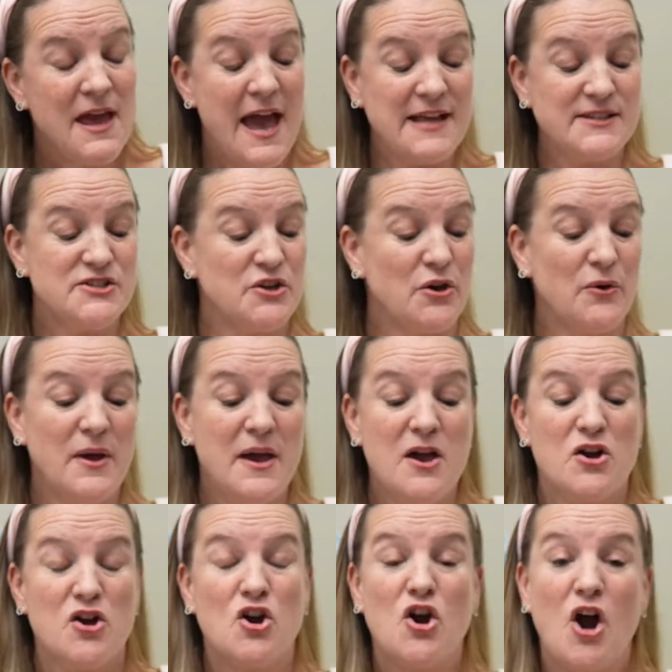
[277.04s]
And so
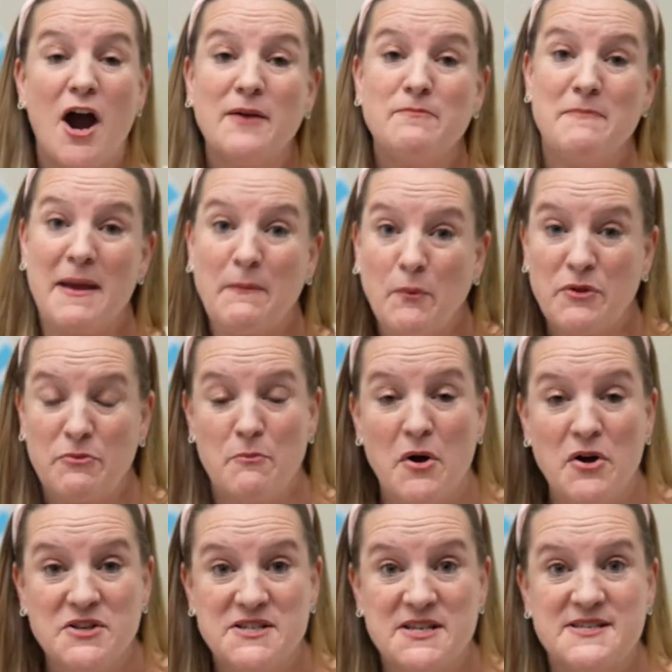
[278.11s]
God met with
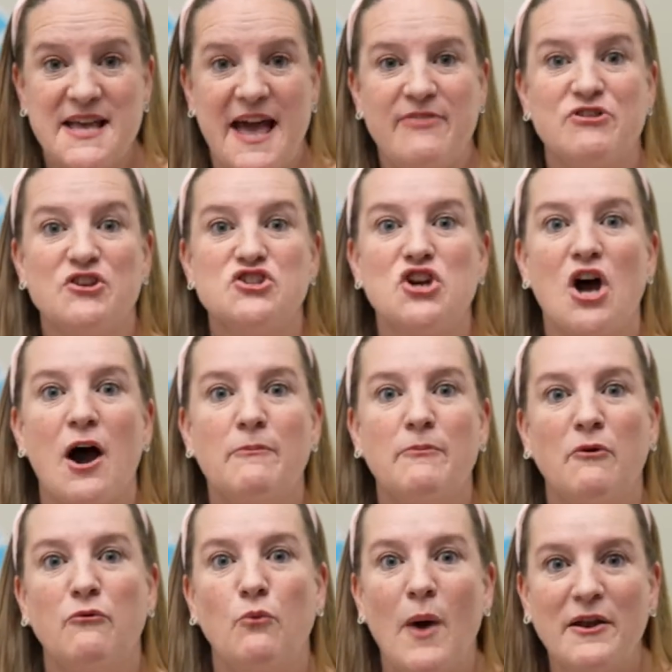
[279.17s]
Moses at the top
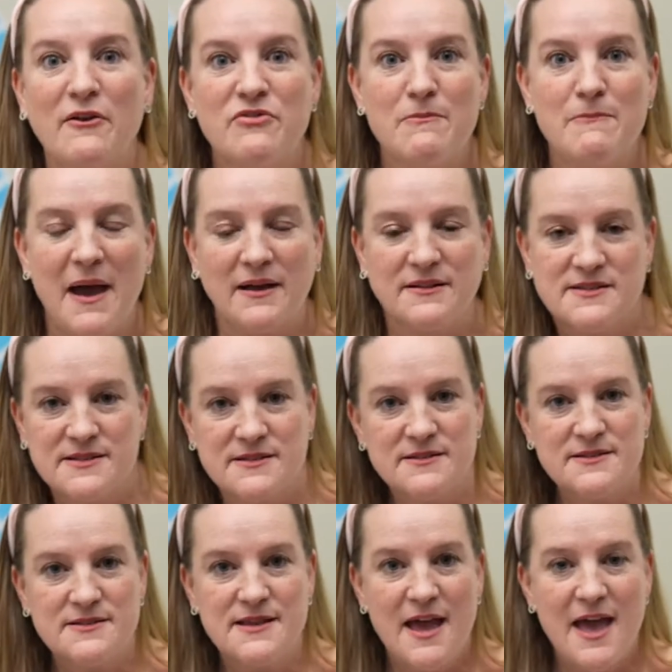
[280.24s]
of one of the
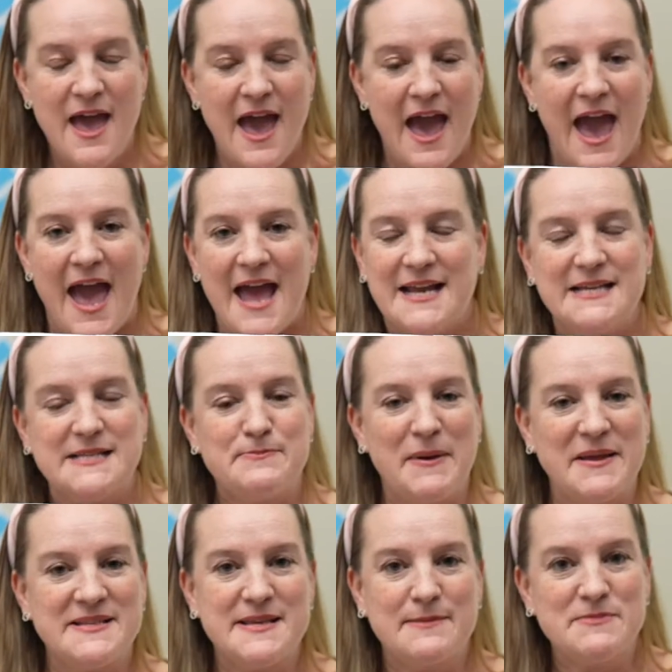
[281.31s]
mountains, and
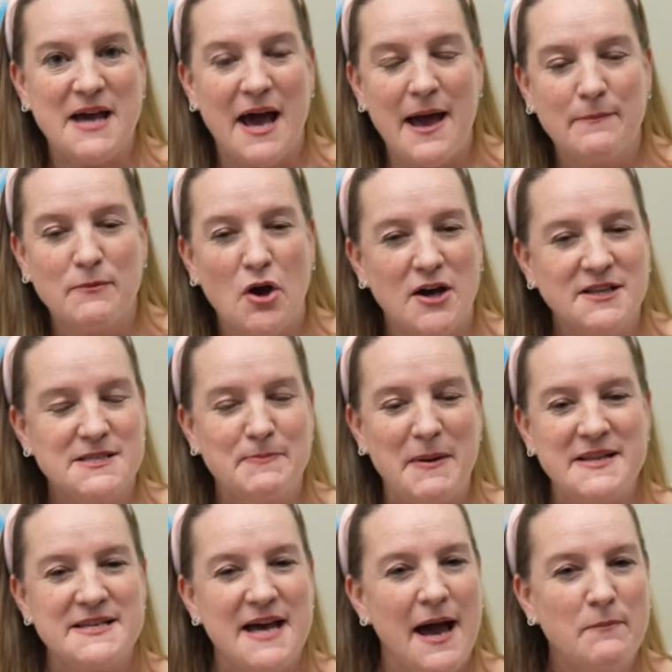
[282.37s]
God
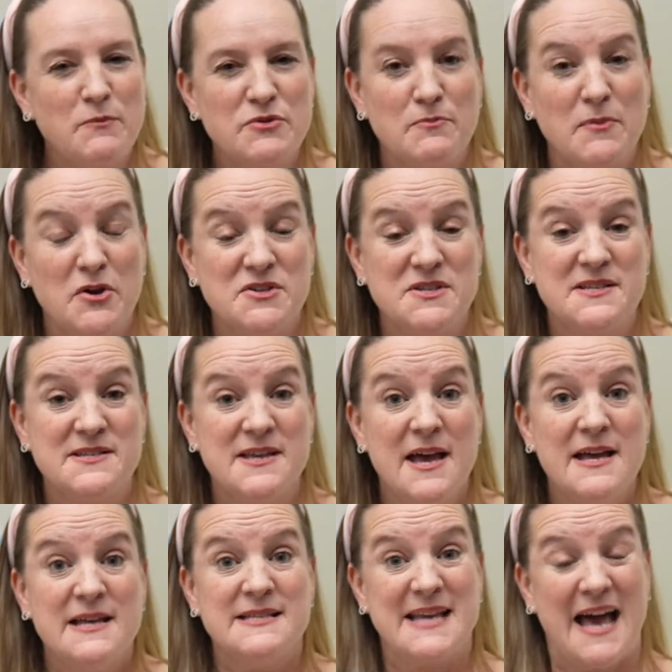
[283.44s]
spent time with Moses
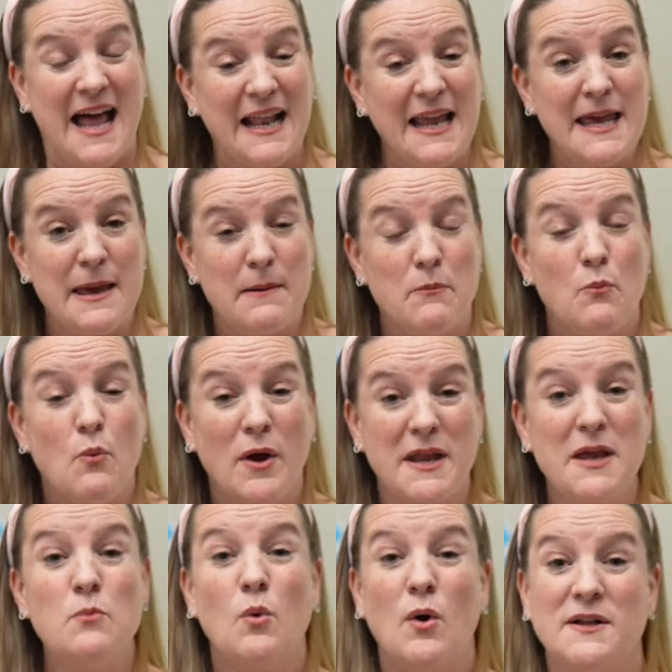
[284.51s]
telling him what
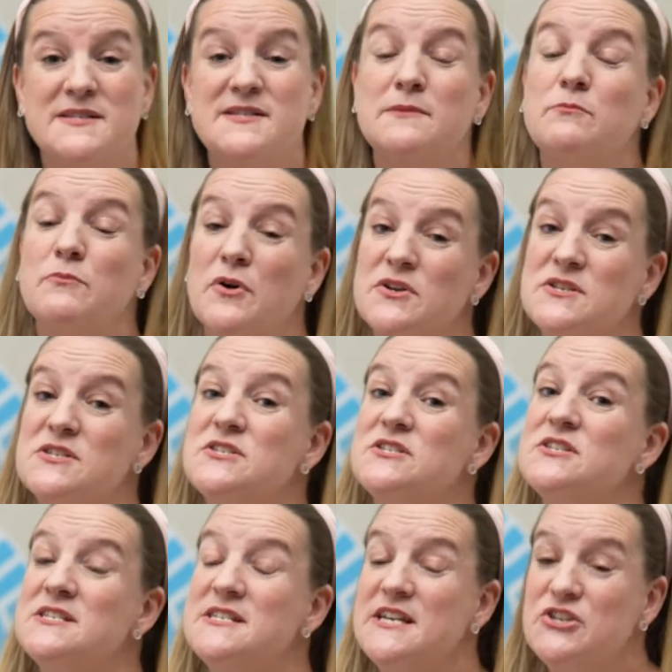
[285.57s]
he wanted Moses
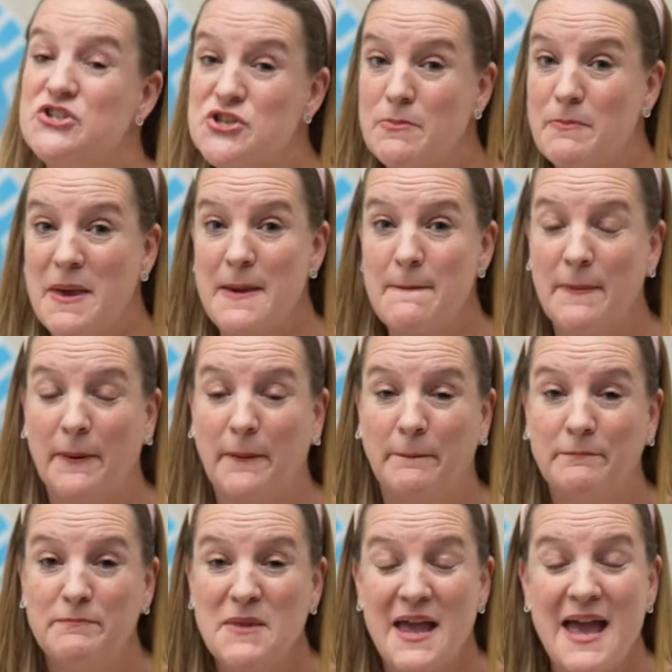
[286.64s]
to teach the people.
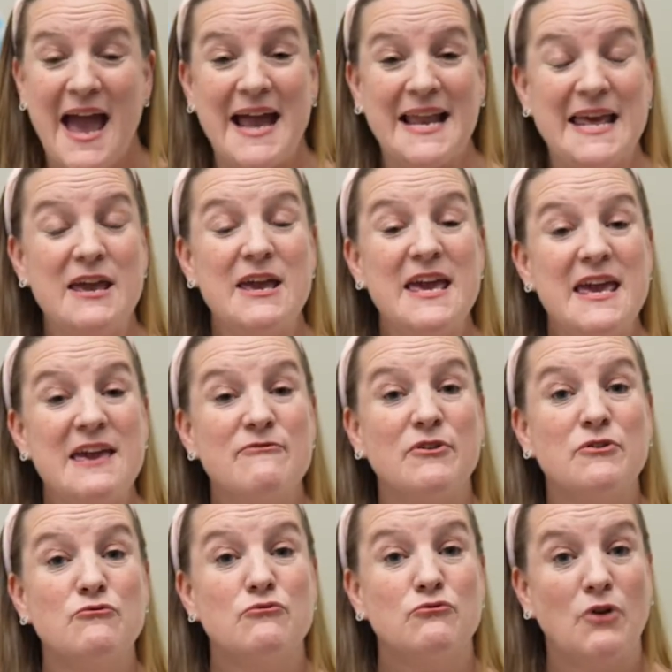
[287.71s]
And he
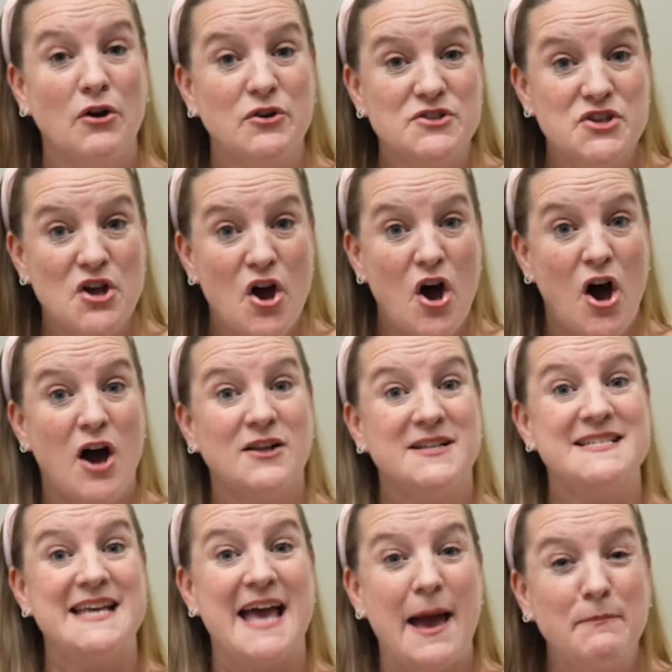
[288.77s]
even wrote
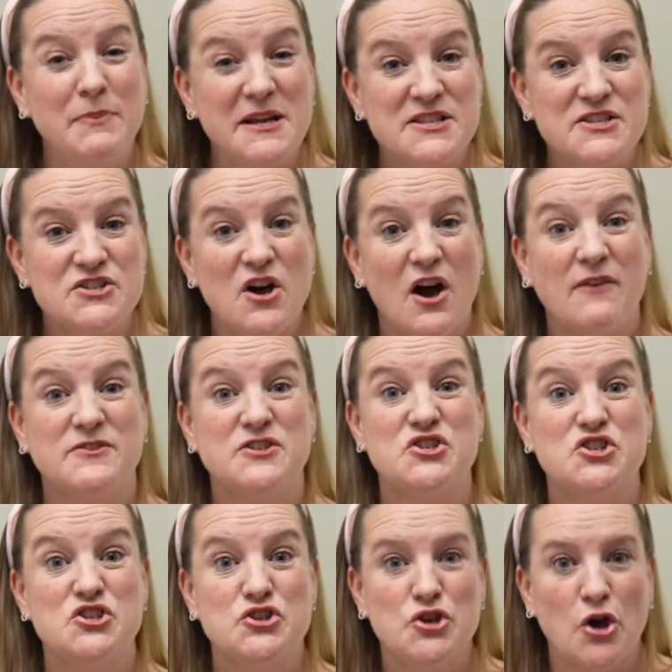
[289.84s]
on tablets of
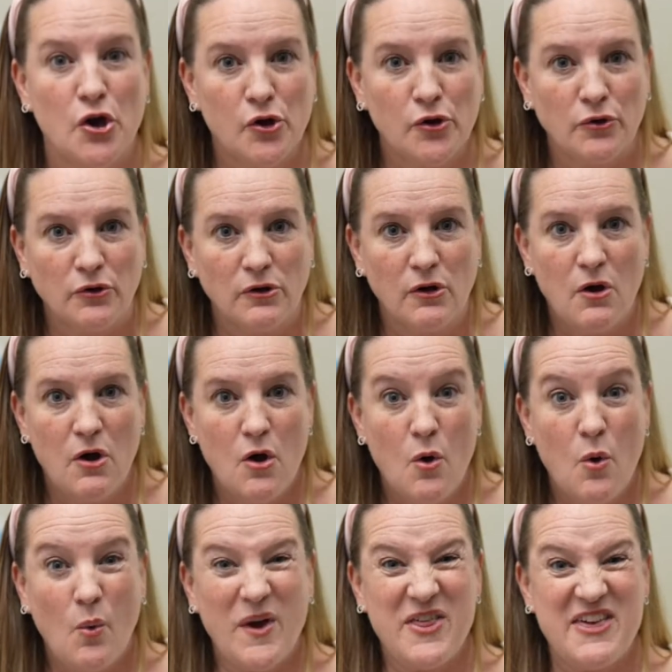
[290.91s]
stone
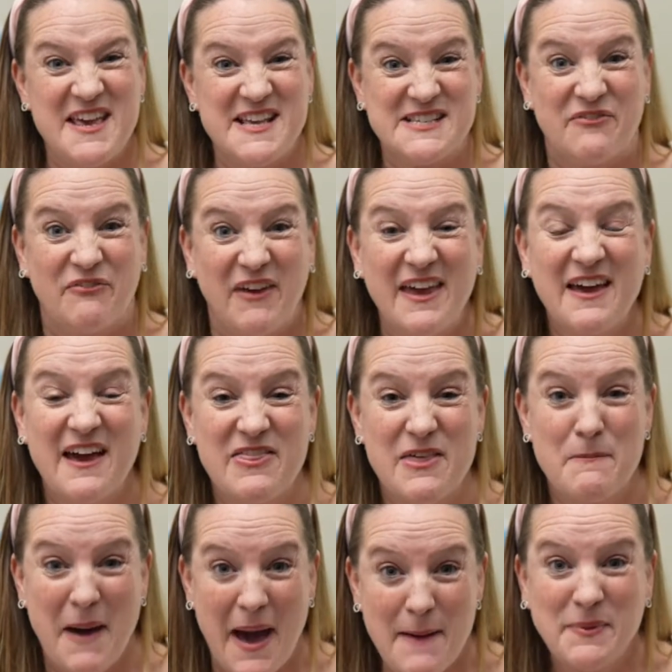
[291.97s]
with his finger. The
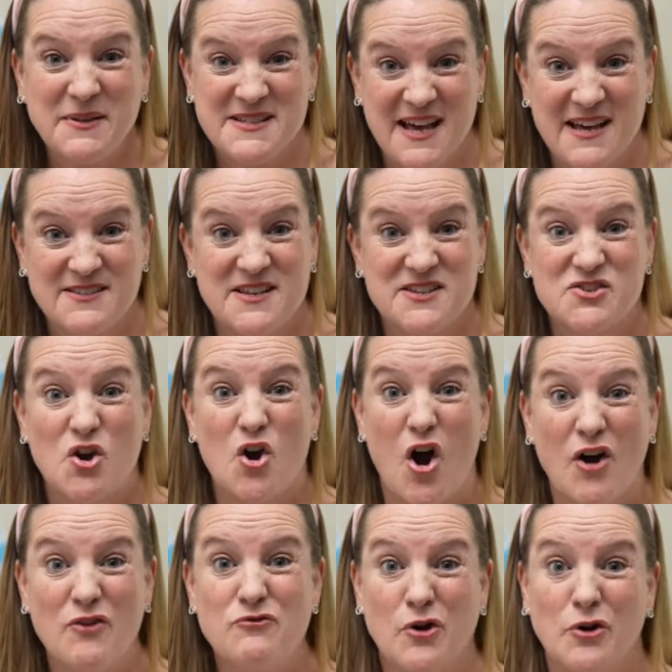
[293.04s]
Bible tells us
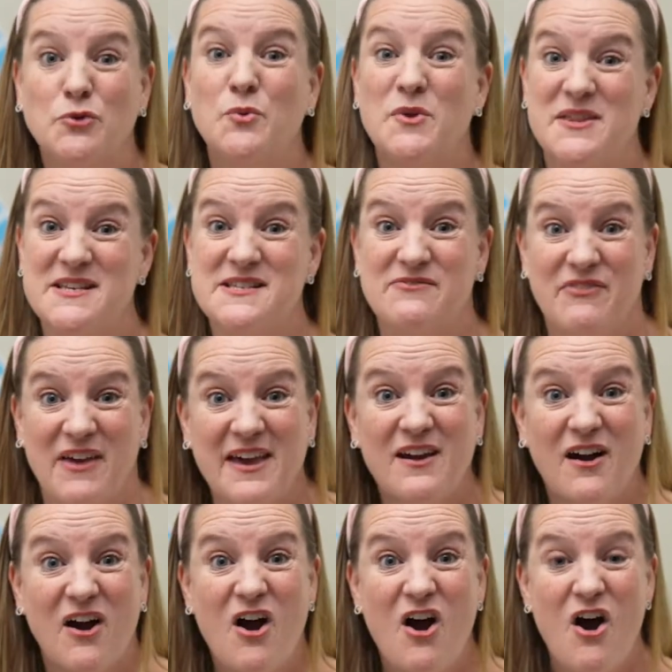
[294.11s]
God wrote with his
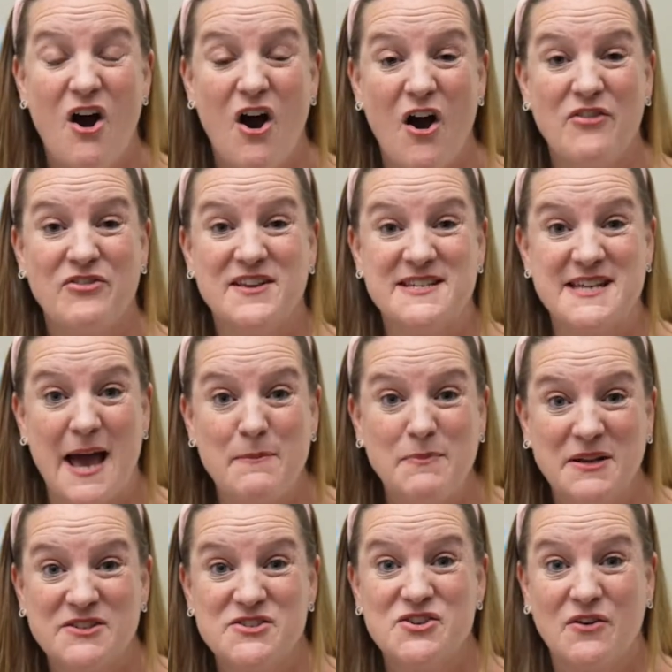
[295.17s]
finger on the
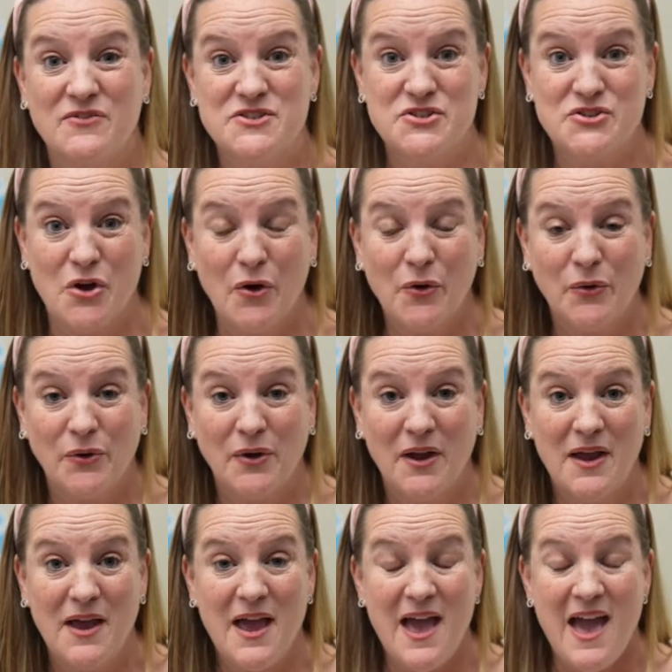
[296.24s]
tablets of stone.
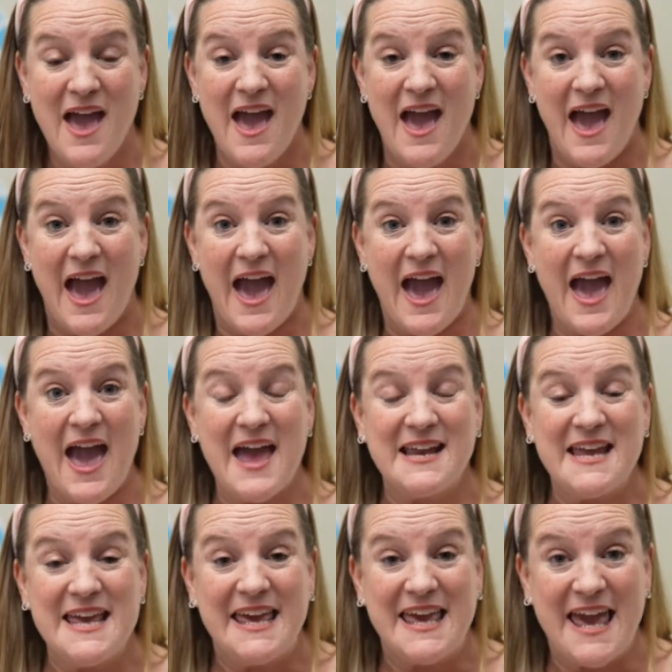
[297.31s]
And
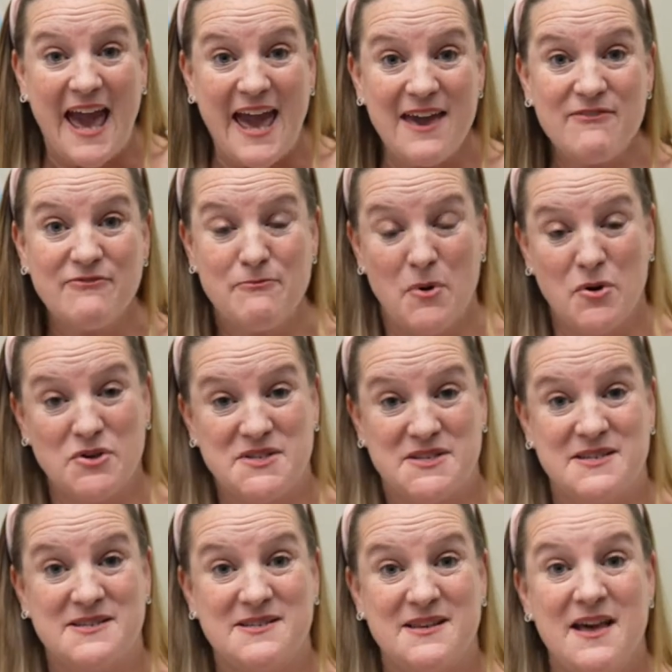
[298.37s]
he gave
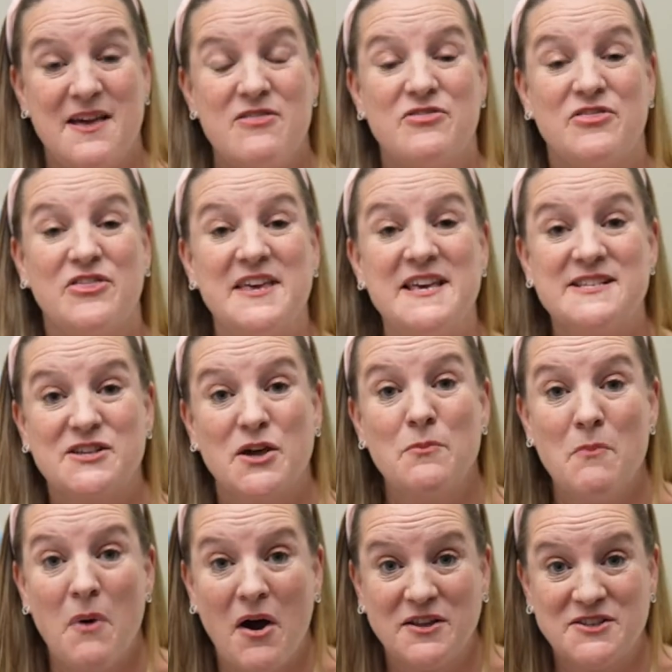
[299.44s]
Moses these
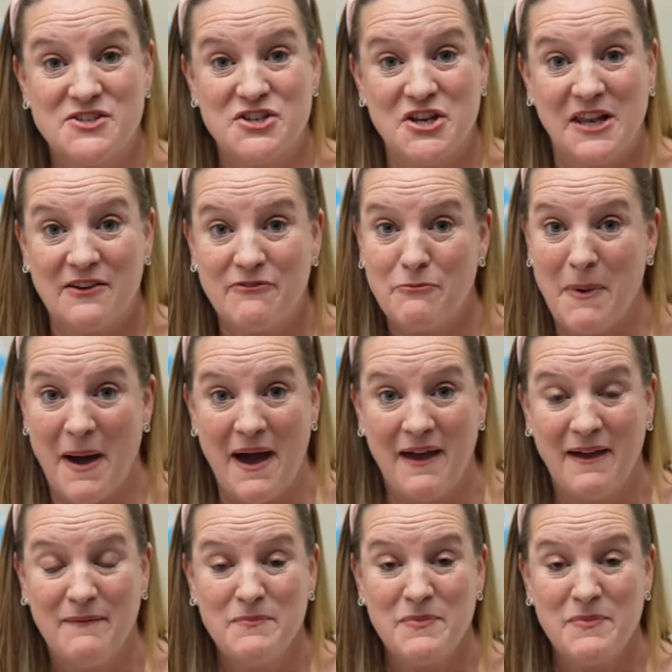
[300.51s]
commands to live by.